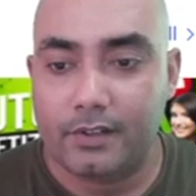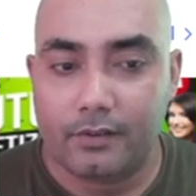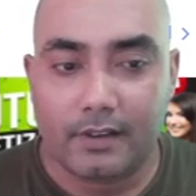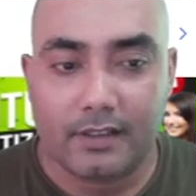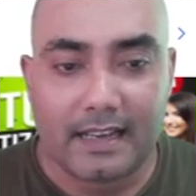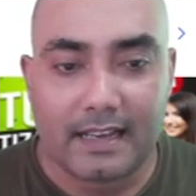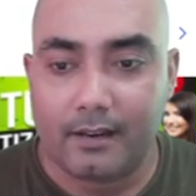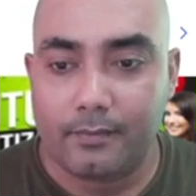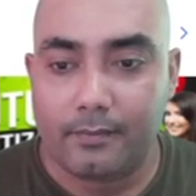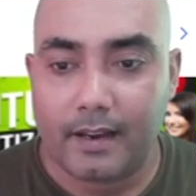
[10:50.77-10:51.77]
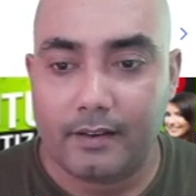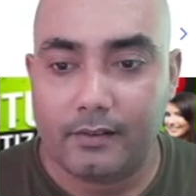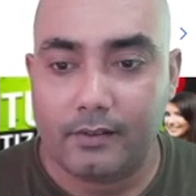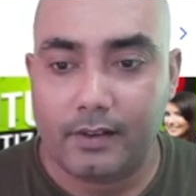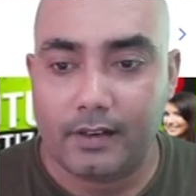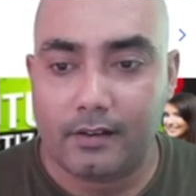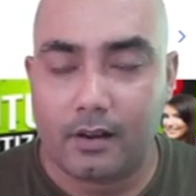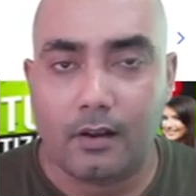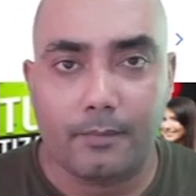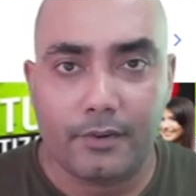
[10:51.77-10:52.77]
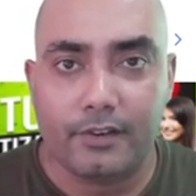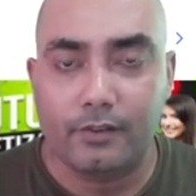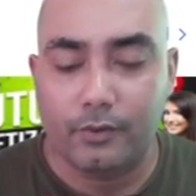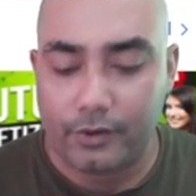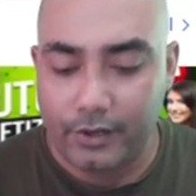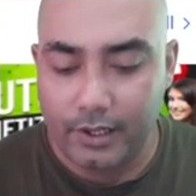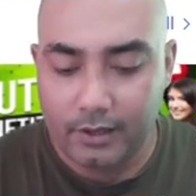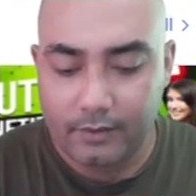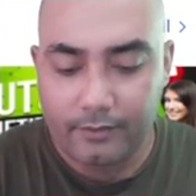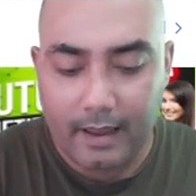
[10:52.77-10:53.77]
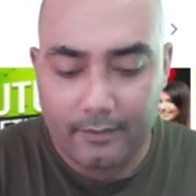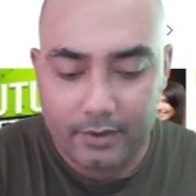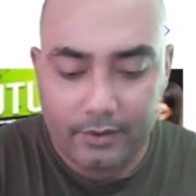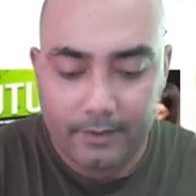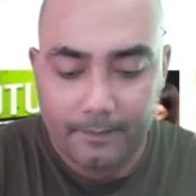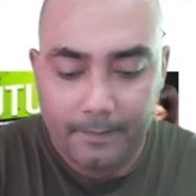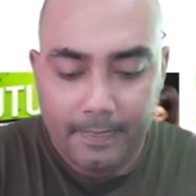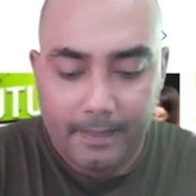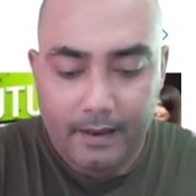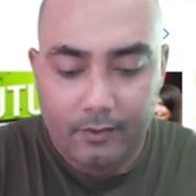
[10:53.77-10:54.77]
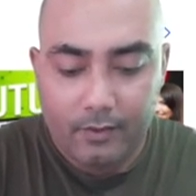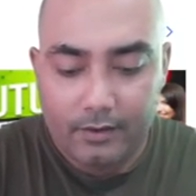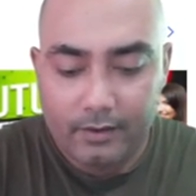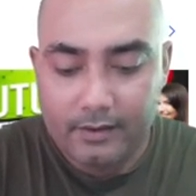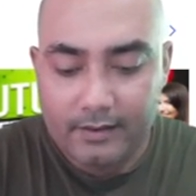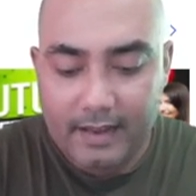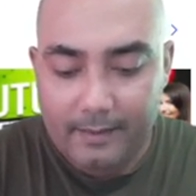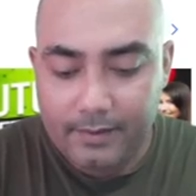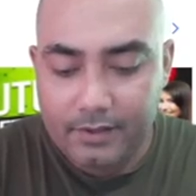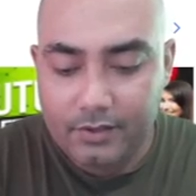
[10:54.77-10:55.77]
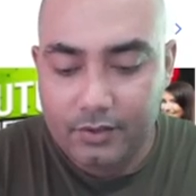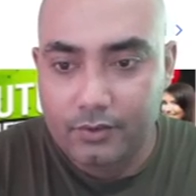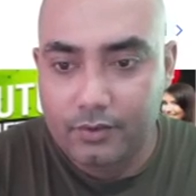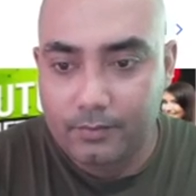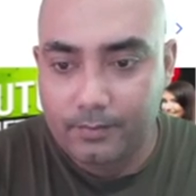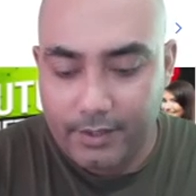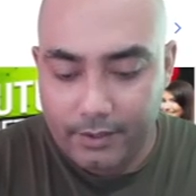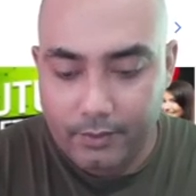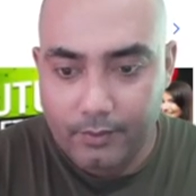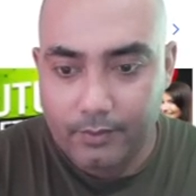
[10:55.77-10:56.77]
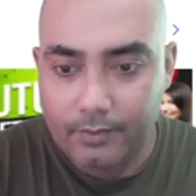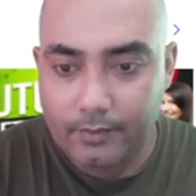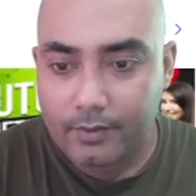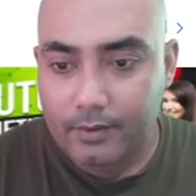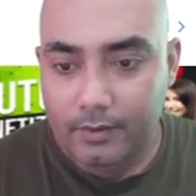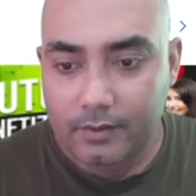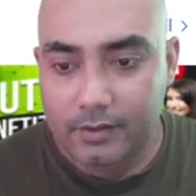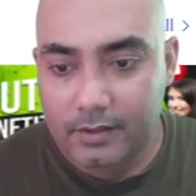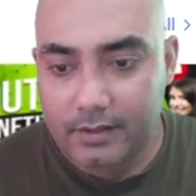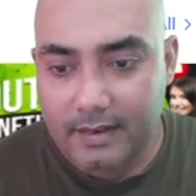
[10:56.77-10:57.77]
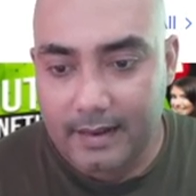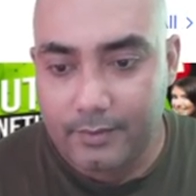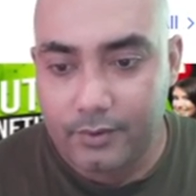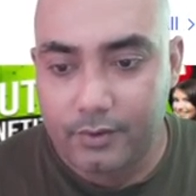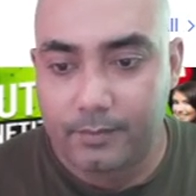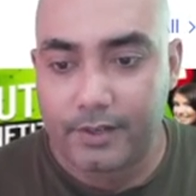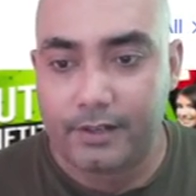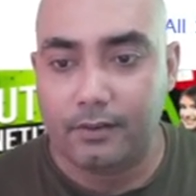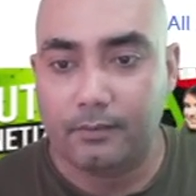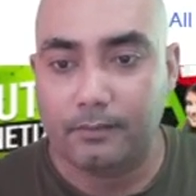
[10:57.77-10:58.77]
You can sign up and you'll get a pretty good deal on Fiverr. Okay, and what you can type is YouTube video. You just type YouTube video.